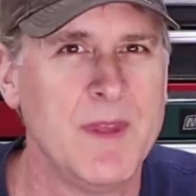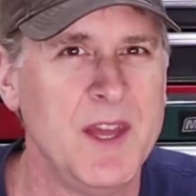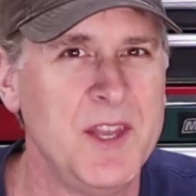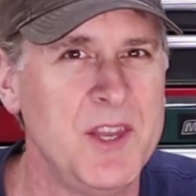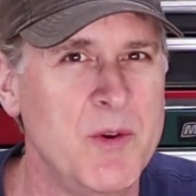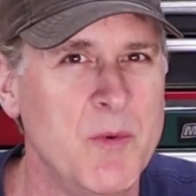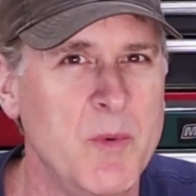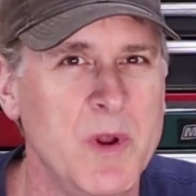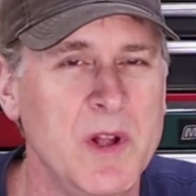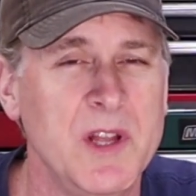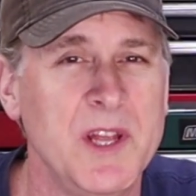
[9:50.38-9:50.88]
and
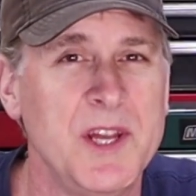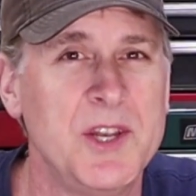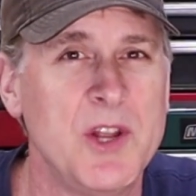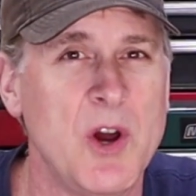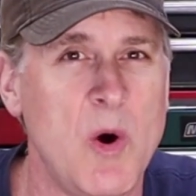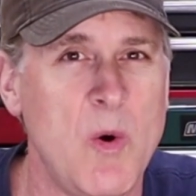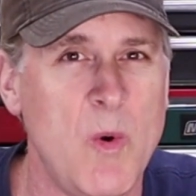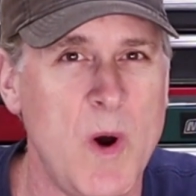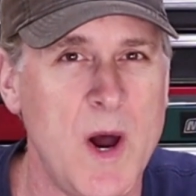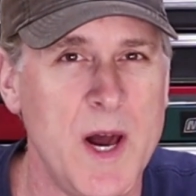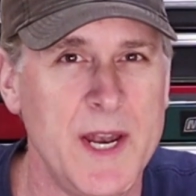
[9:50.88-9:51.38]
you really
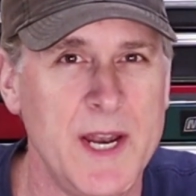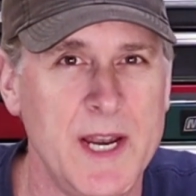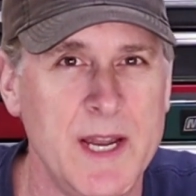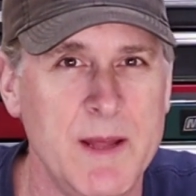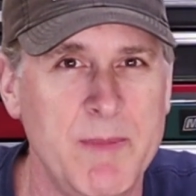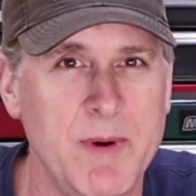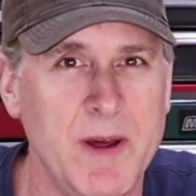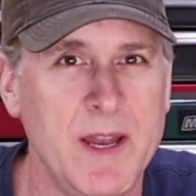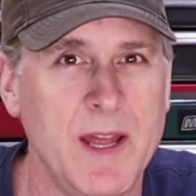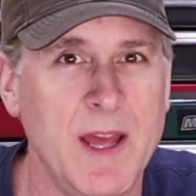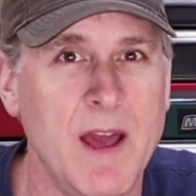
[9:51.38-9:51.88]
don't want
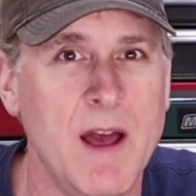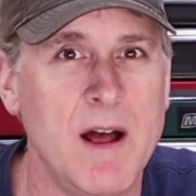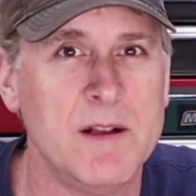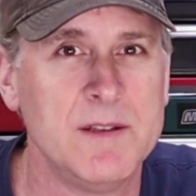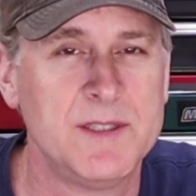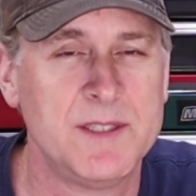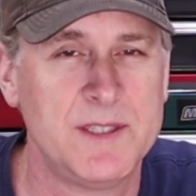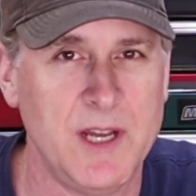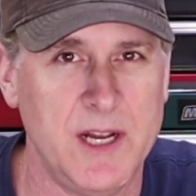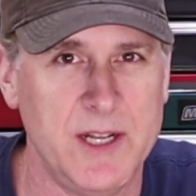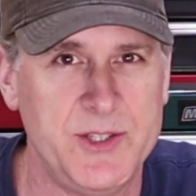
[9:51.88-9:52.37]
anybody
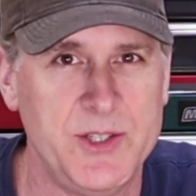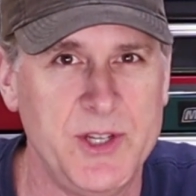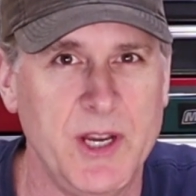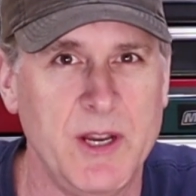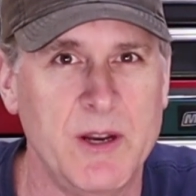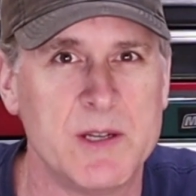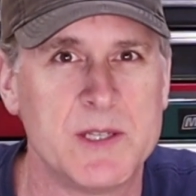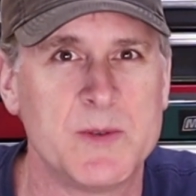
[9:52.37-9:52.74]
else touching your